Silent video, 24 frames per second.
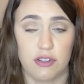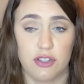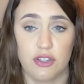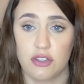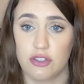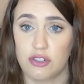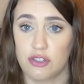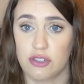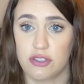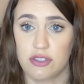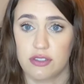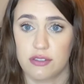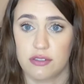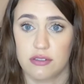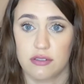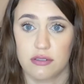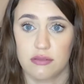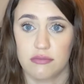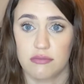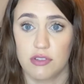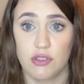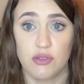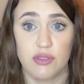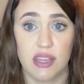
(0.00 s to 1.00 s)
you can just
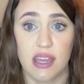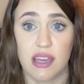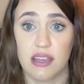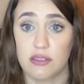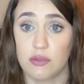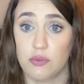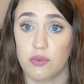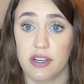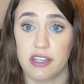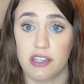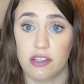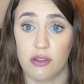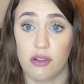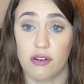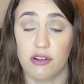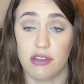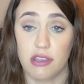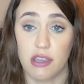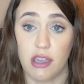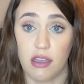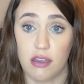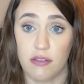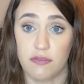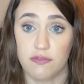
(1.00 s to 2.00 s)
use it as a regular
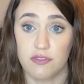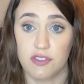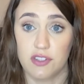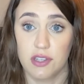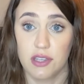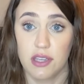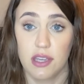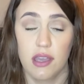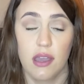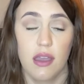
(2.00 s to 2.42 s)
gift